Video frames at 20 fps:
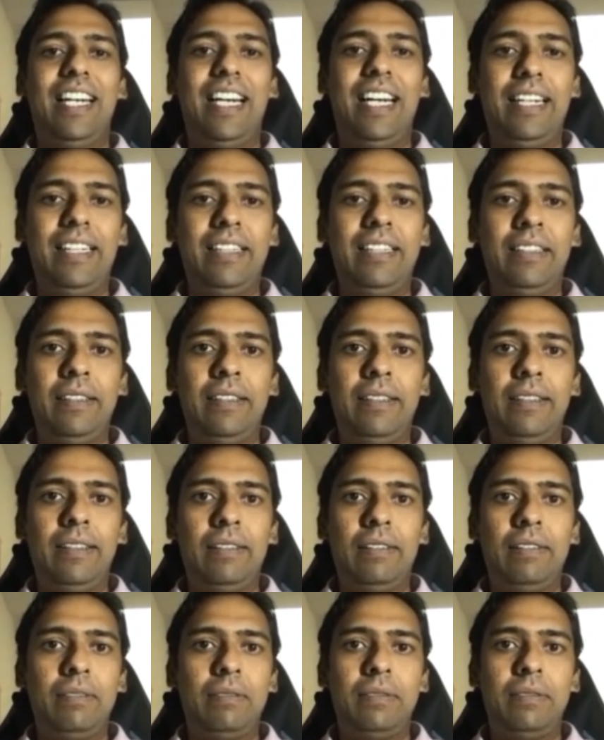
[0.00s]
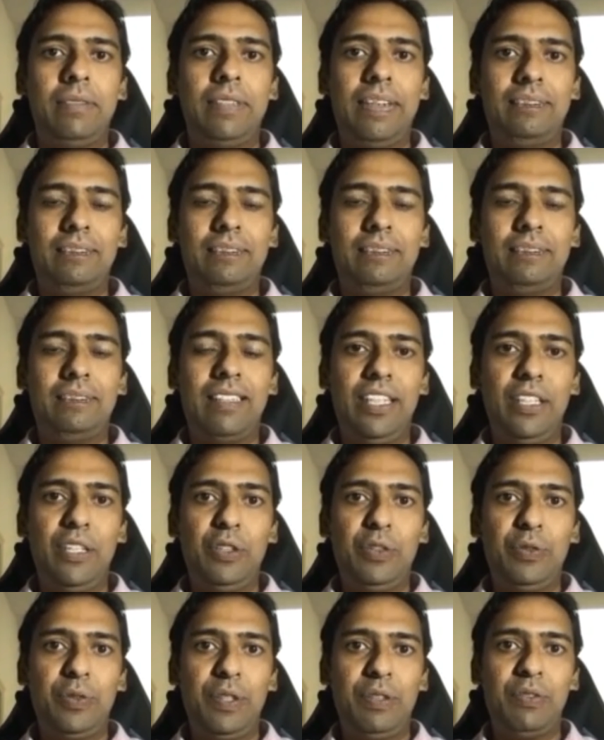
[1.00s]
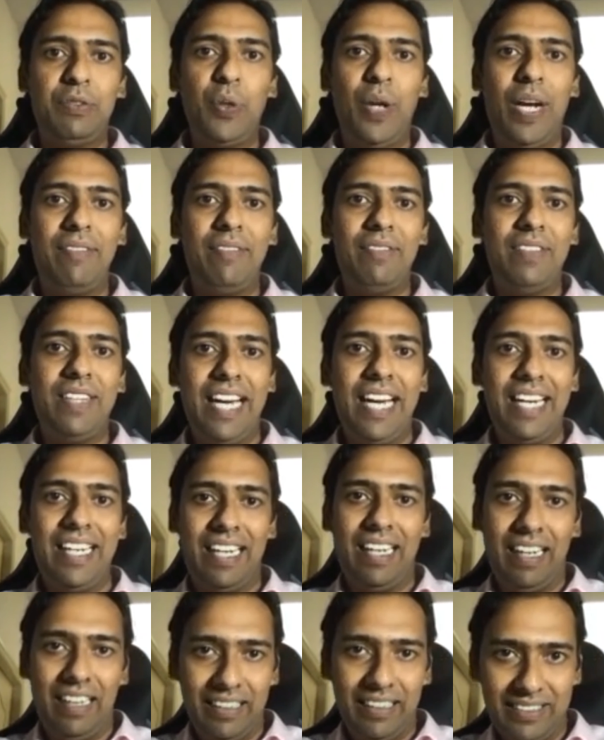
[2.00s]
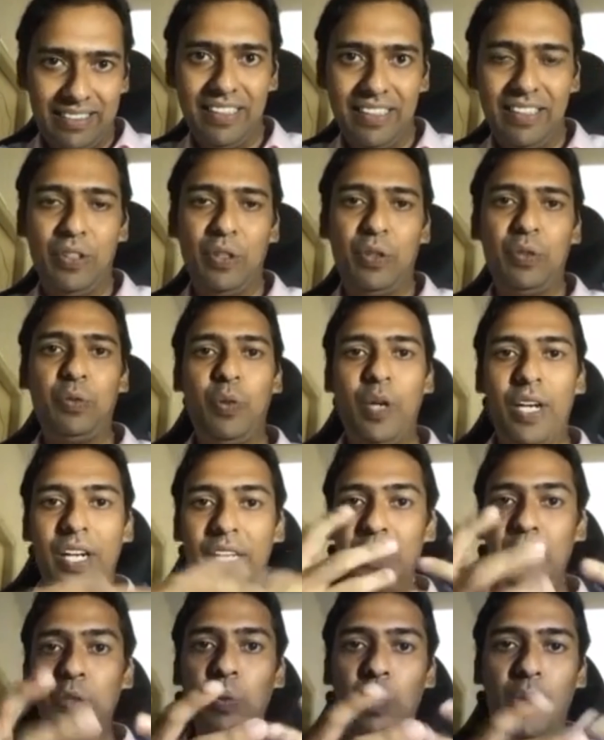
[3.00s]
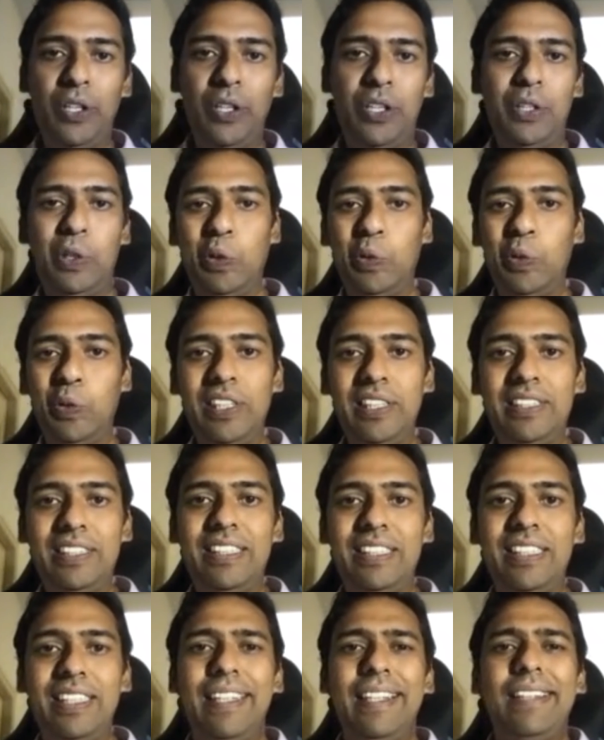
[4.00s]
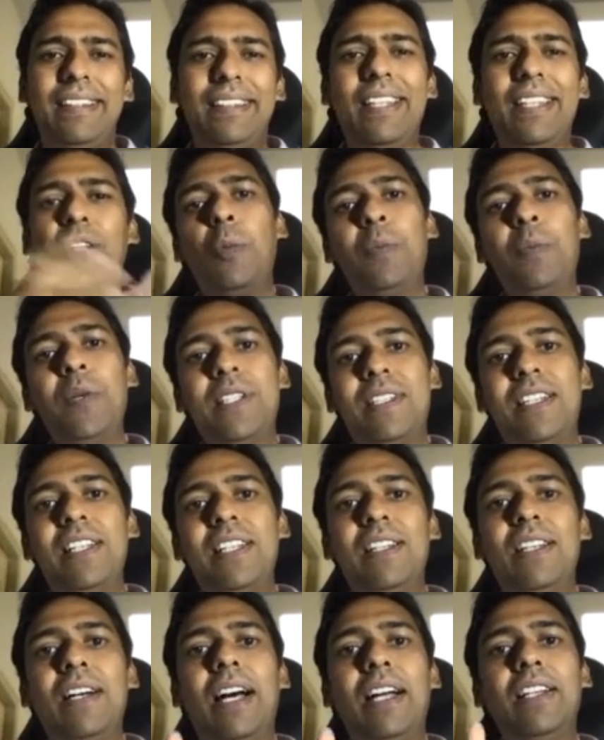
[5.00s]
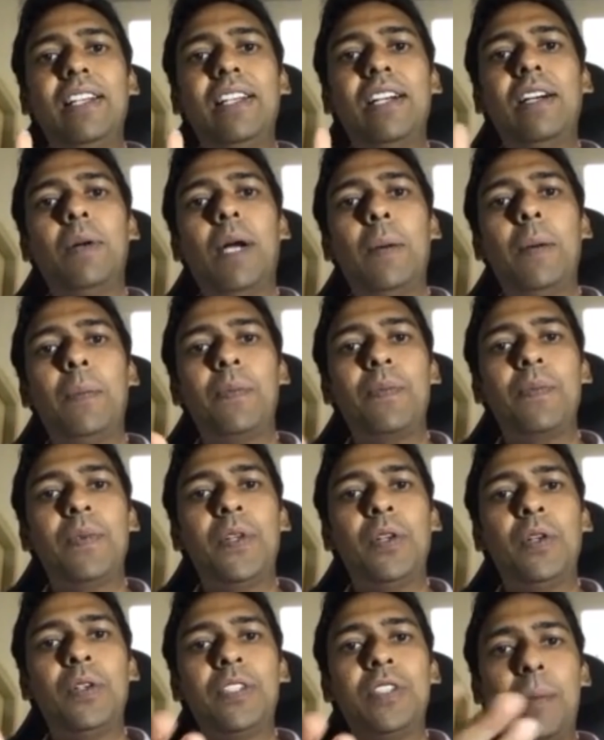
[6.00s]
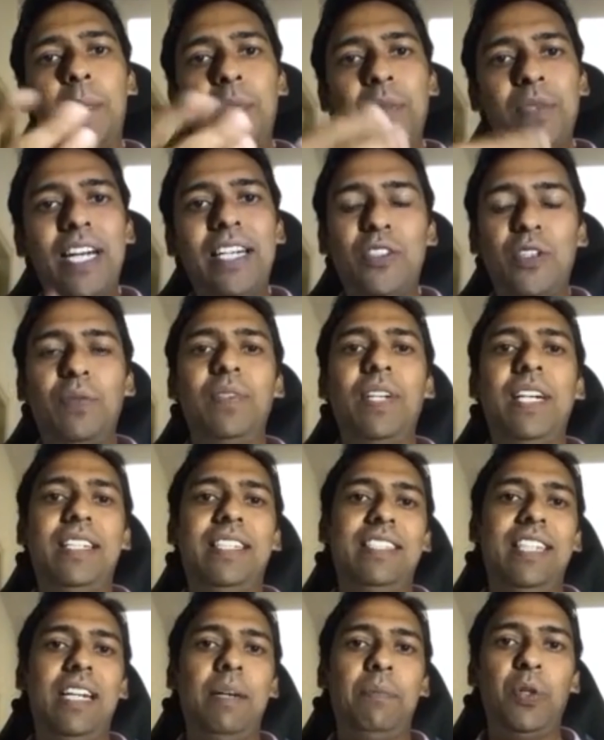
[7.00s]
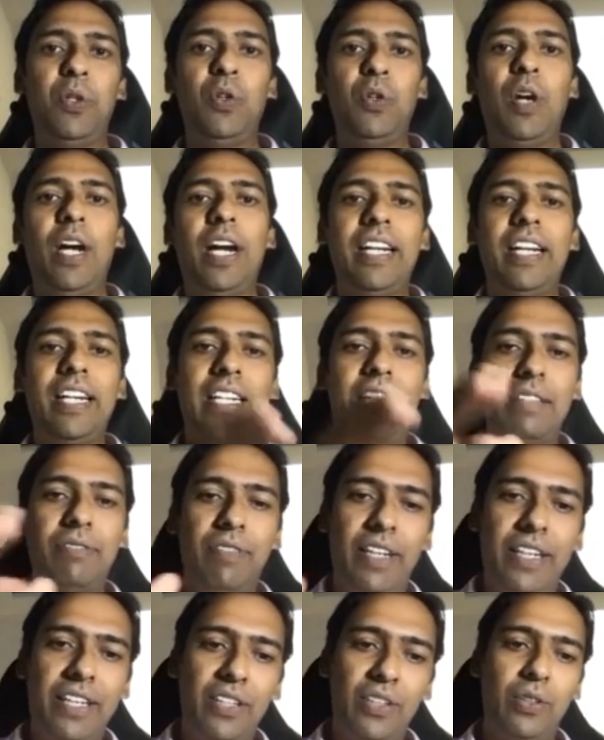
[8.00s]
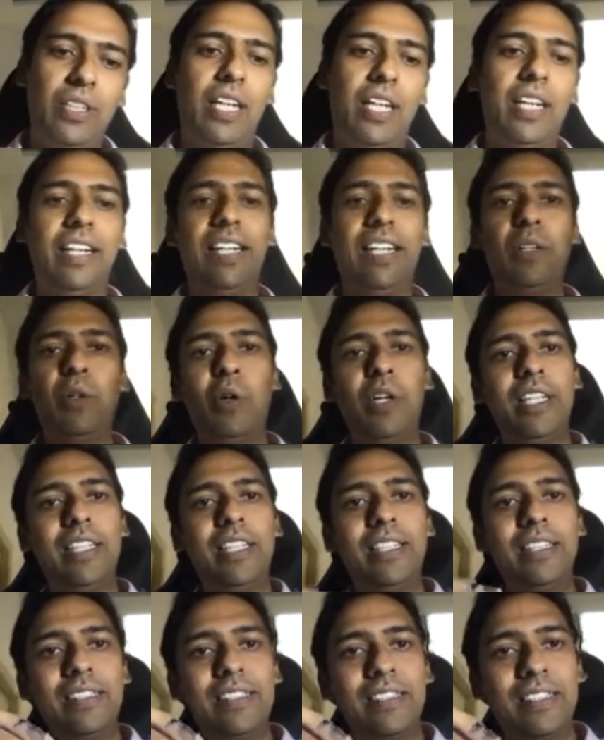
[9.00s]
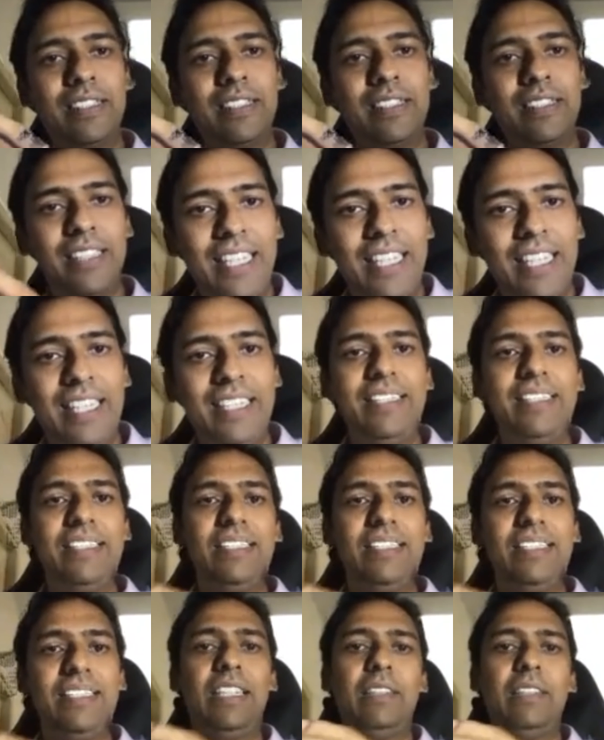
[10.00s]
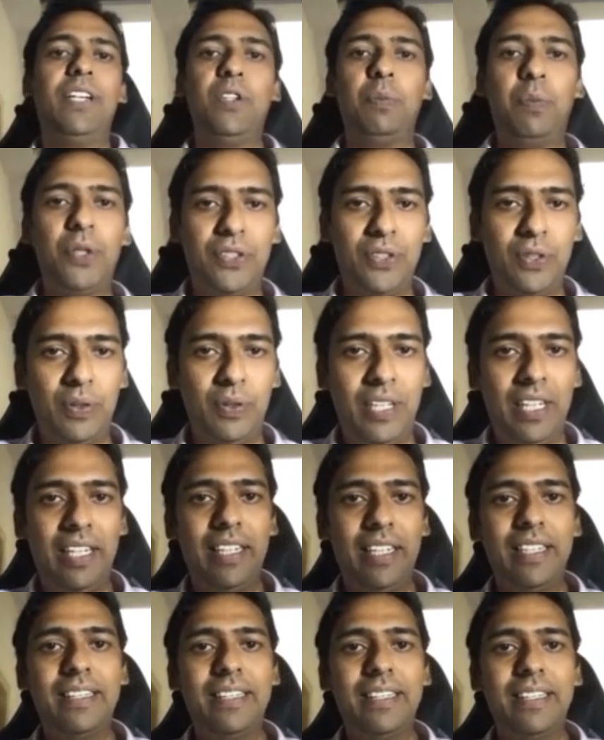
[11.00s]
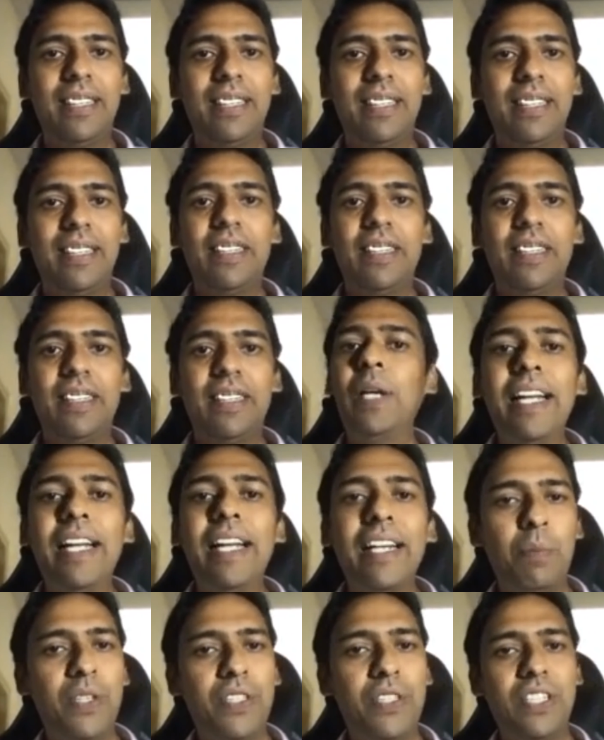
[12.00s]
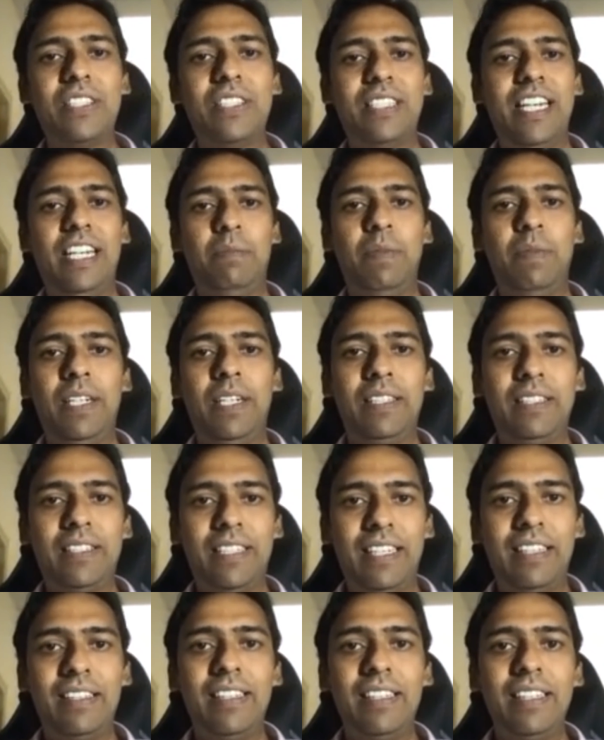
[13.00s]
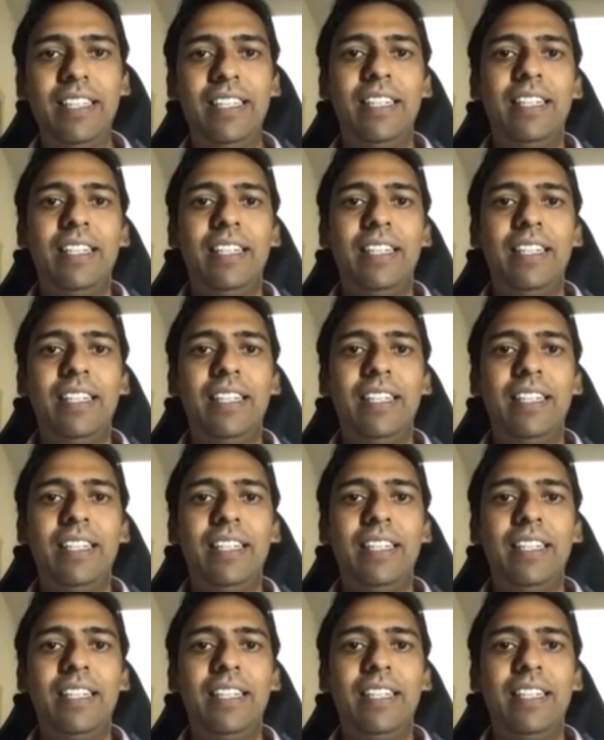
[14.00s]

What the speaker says: And that kind of, if you have that answer of why you want to do this, then obviously the other, subsets of that step, identifying your target audience, identifying your personas, and you're building your mission statements.